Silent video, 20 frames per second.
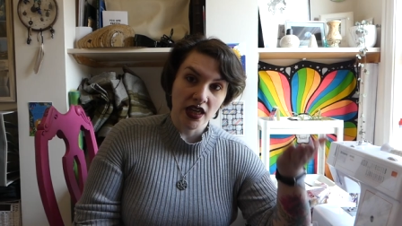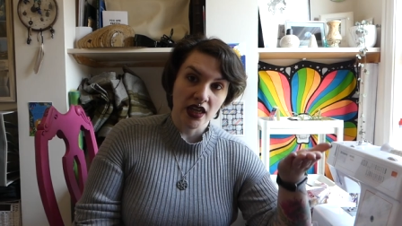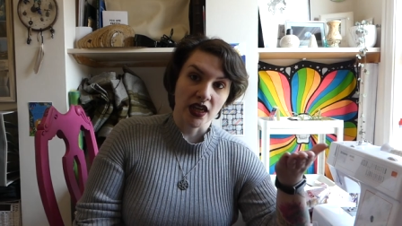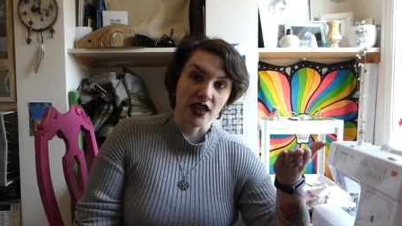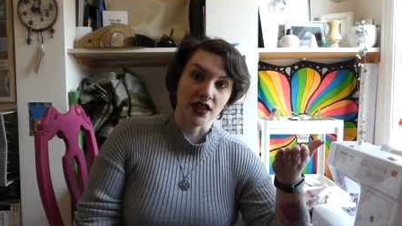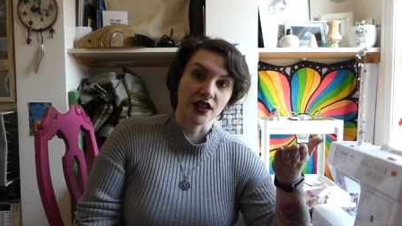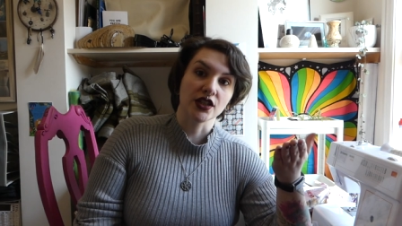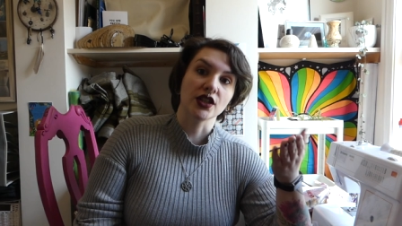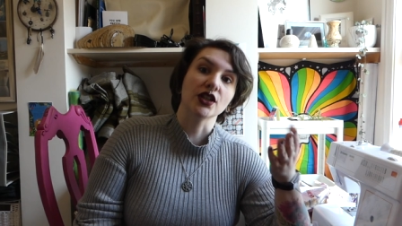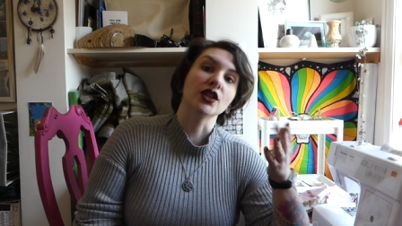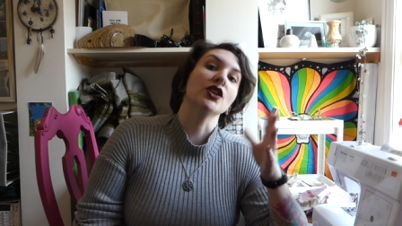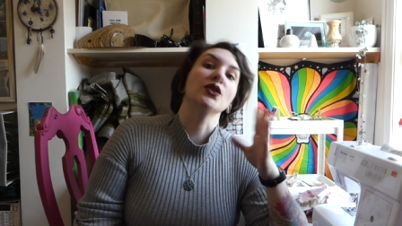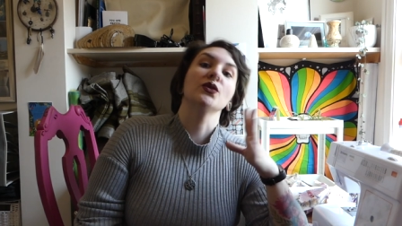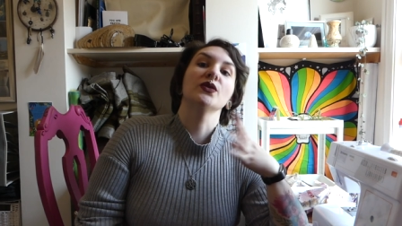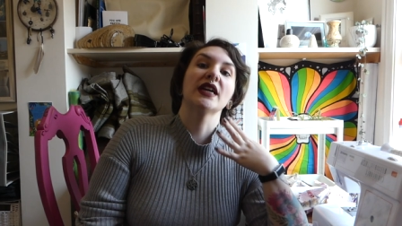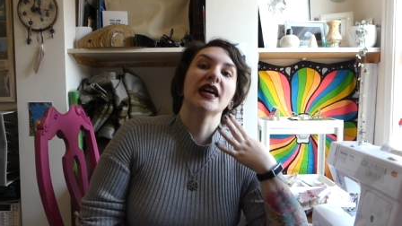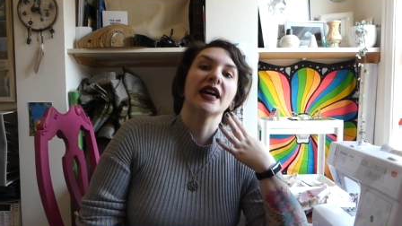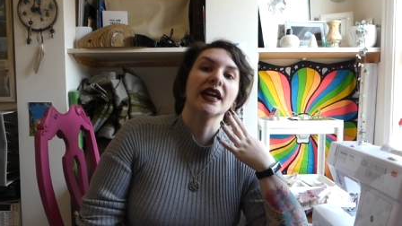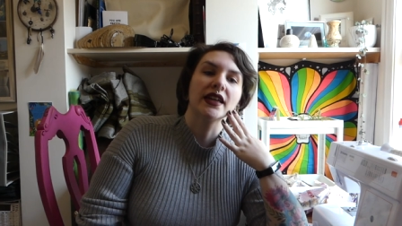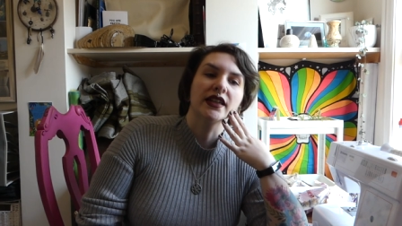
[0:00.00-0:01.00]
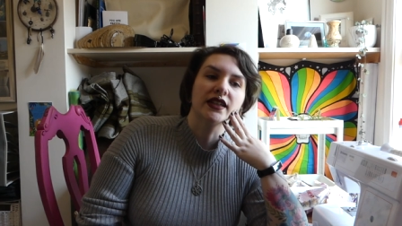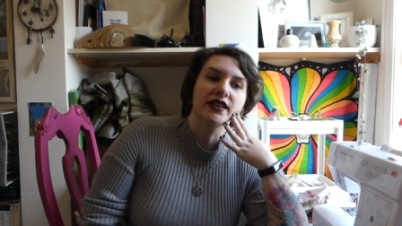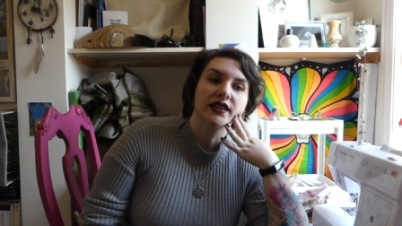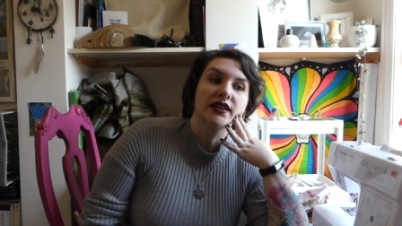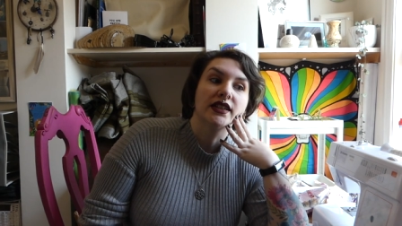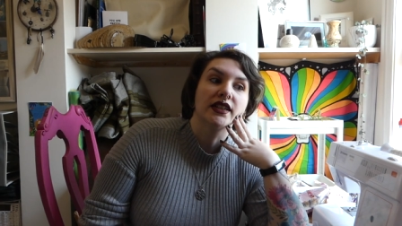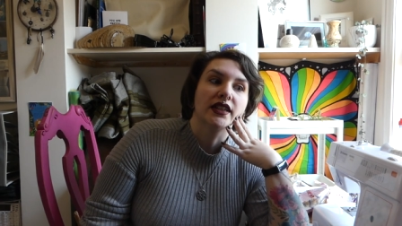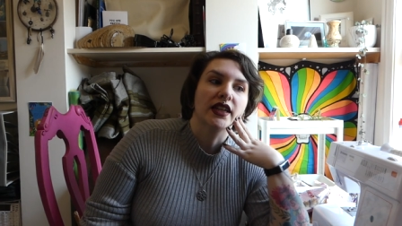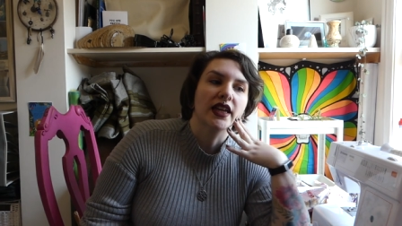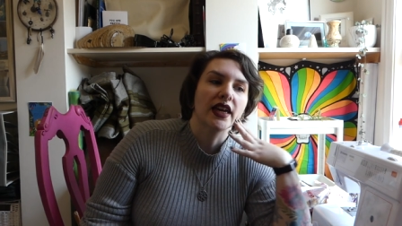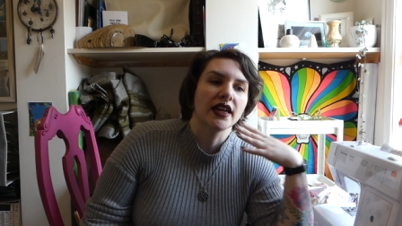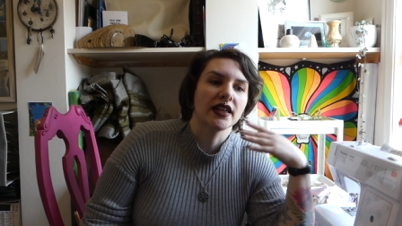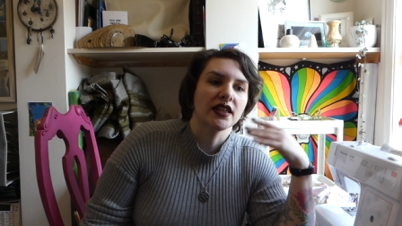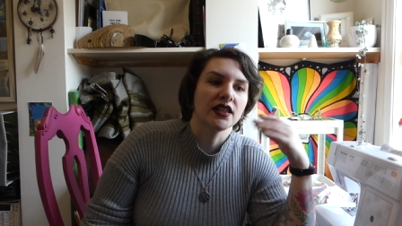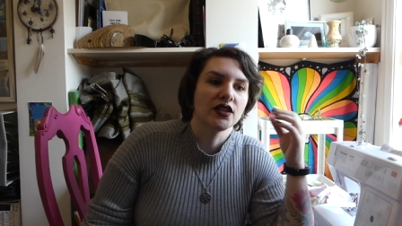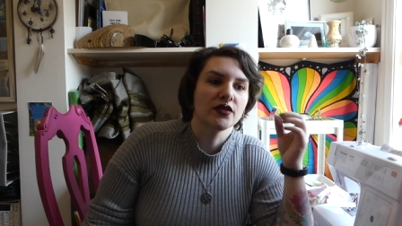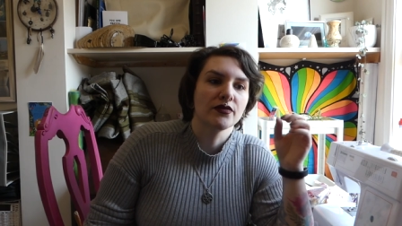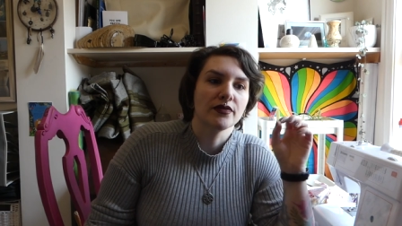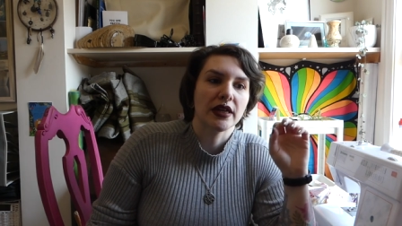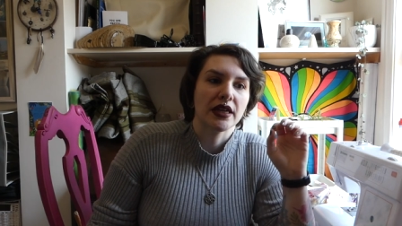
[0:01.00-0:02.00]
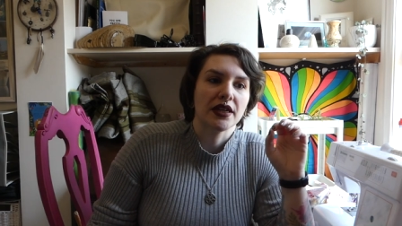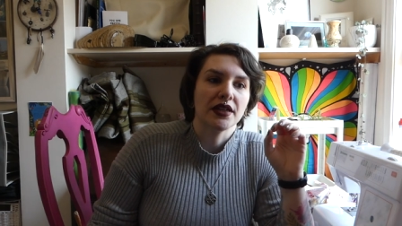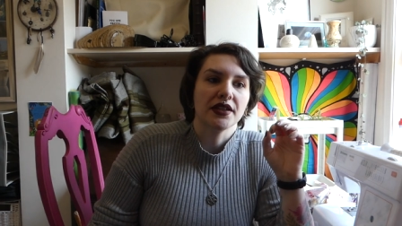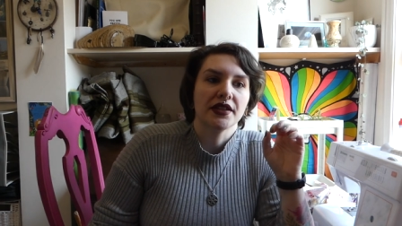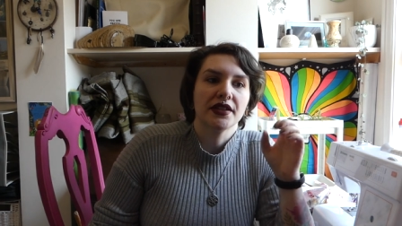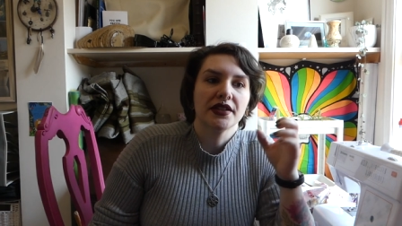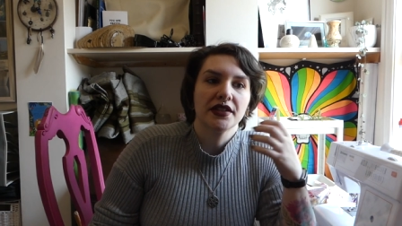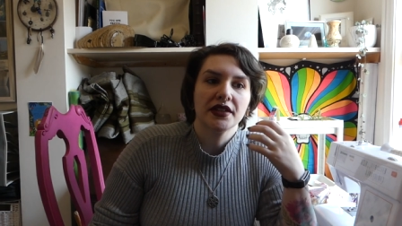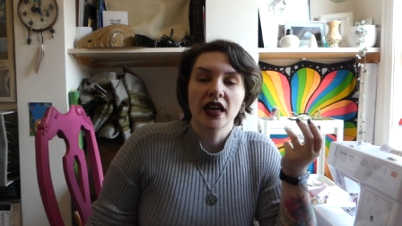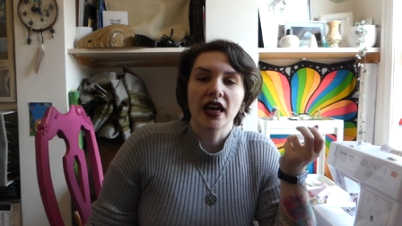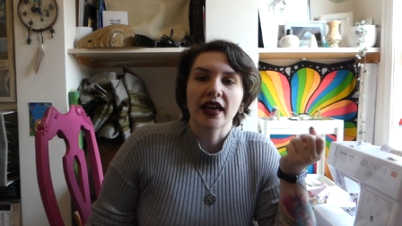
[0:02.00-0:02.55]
It's a new day again, because